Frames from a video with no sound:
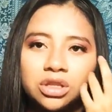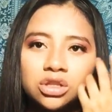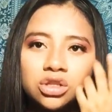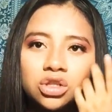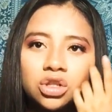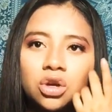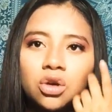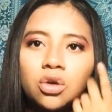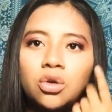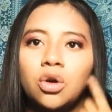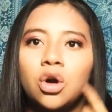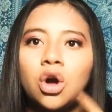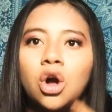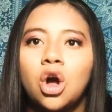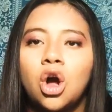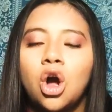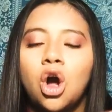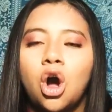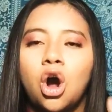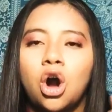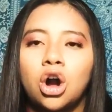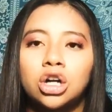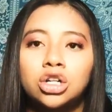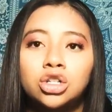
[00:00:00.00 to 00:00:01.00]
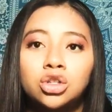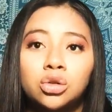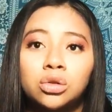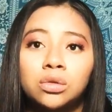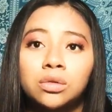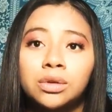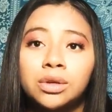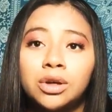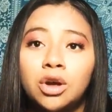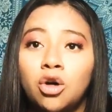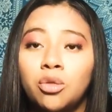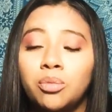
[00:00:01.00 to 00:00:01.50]
So our door
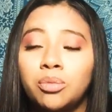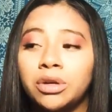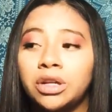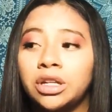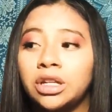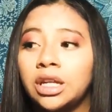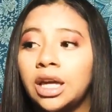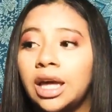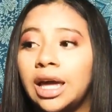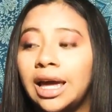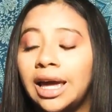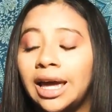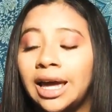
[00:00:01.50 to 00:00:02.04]
would be open,